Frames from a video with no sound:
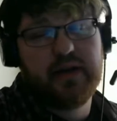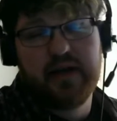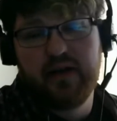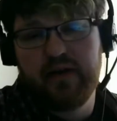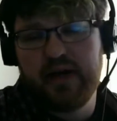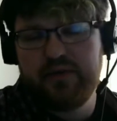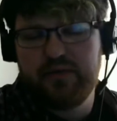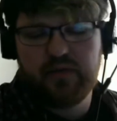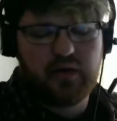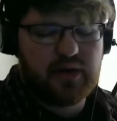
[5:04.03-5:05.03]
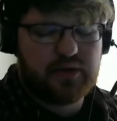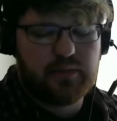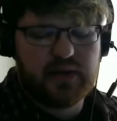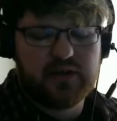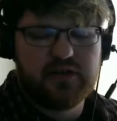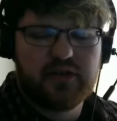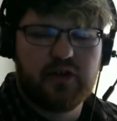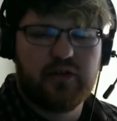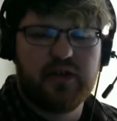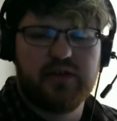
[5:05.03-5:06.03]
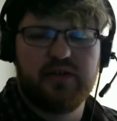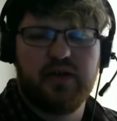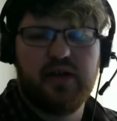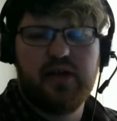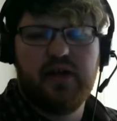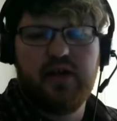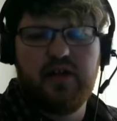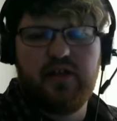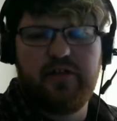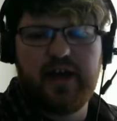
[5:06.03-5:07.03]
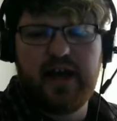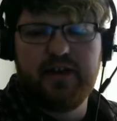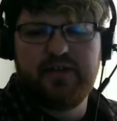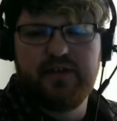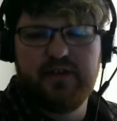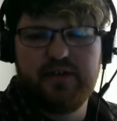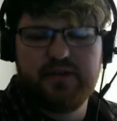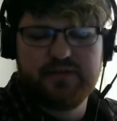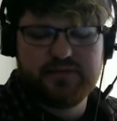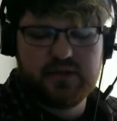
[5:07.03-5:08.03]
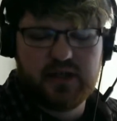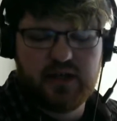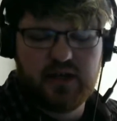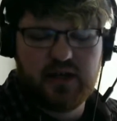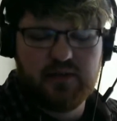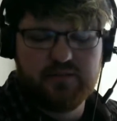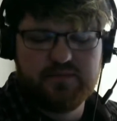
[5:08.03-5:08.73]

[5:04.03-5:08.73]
now as far as a big series that I